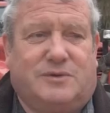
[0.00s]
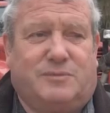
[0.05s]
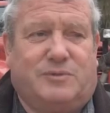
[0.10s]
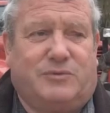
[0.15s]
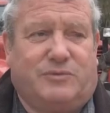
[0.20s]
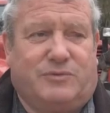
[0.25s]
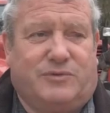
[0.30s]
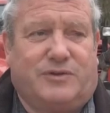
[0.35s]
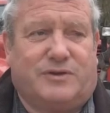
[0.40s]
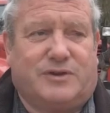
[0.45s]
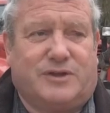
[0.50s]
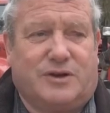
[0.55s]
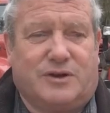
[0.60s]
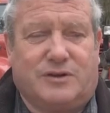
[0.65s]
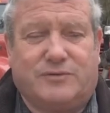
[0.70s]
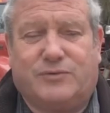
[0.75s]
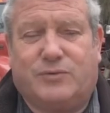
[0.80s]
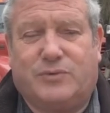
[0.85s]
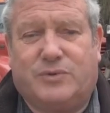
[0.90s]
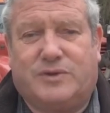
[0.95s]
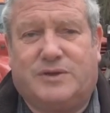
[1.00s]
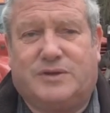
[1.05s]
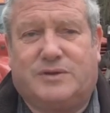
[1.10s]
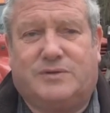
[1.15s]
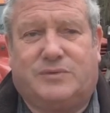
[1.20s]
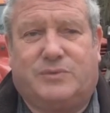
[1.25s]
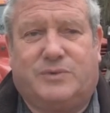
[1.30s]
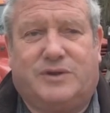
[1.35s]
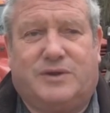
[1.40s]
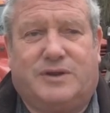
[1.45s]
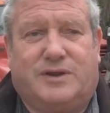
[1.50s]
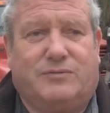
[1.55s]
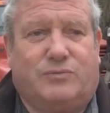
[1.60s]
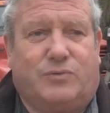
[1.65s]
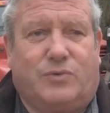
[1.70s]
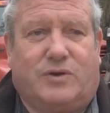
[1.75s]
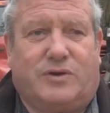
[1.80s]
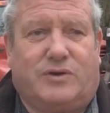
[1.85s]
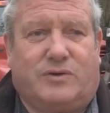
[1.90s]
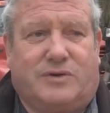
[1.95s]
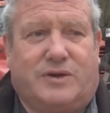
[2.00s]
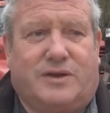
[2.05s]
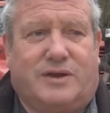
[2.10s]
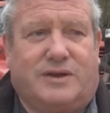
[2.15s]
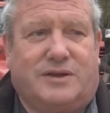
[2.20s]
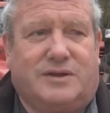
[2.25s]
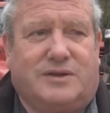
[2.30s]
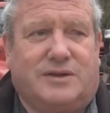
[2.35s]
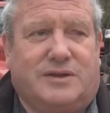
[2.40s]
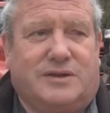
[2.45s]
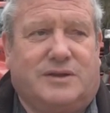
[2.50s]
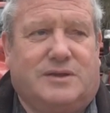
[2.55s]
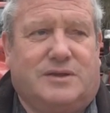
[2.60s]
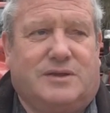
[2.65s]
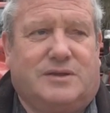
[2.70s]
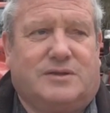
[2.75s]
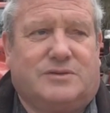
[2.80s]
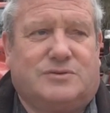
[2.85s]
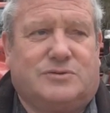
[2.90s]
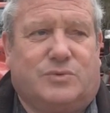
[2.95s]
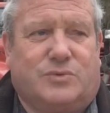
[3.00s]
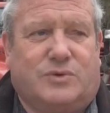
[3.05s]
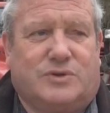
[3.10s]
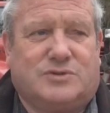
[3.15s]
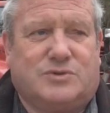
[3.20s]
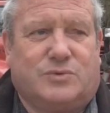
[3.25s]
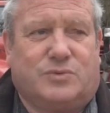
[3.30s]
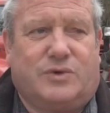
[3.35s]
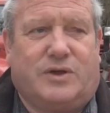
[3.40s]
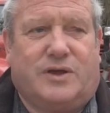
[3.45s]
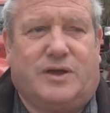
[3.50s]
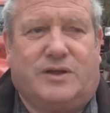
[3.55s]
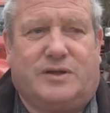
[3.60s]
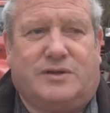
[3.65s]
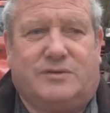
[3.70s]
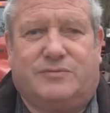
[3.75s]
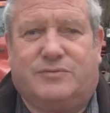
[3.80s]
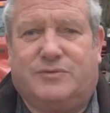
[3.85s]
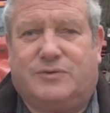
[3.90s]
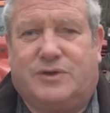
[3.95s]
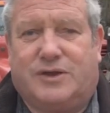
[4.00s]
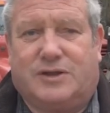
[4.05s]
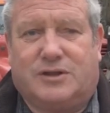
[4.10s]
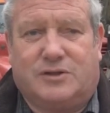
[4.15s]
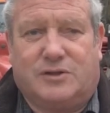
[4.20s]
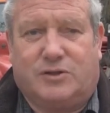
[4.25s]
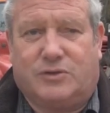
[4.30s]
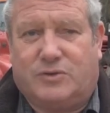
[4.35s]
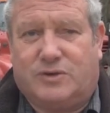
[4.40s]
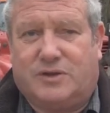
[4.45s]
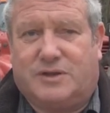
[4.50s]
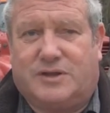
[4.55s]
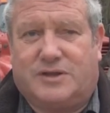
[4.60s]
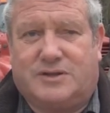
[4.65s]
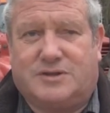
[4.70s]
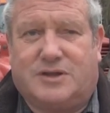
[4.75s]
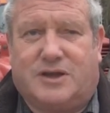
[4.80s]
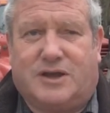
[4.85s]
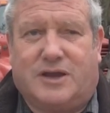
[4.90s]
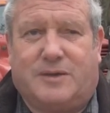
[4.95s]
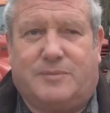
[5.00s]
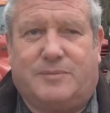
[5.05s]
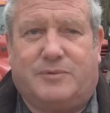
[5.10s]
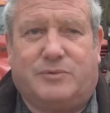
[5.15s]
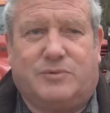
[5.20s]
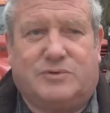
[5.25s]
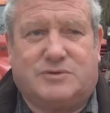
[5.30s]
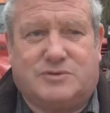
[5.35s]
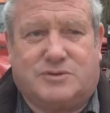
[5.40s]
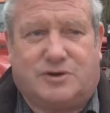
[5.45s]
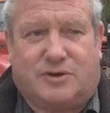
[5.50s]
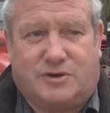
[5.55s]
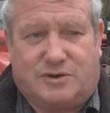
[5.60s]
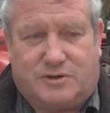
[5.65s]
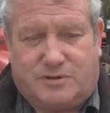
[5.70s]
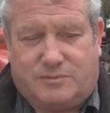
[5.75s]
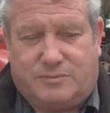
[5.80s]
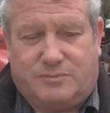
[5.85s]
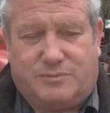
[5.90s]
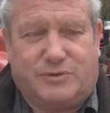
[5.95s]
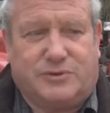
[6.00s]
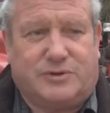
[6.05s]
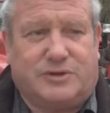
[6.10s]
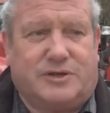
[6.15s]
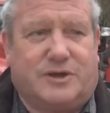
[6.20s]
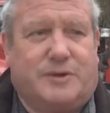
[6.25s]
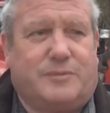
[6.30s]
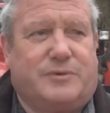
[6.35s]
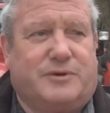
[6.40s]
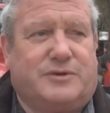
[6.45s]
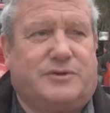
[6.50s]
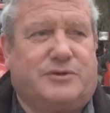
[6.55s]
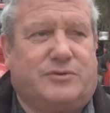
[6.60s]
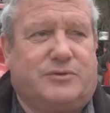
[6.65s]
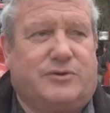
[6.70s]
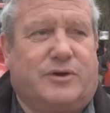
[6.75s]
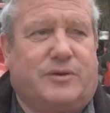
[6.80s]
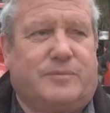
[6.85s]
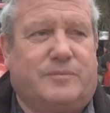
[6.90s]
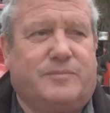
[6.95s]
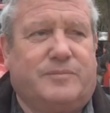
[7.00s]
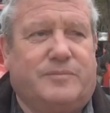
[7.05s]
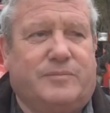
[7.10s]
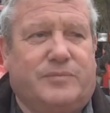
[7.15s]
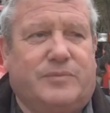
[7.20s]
You had to be very careful with it. We didn't have water on it. So once in a while, if you got a little oil on top, it would start building up on the drum.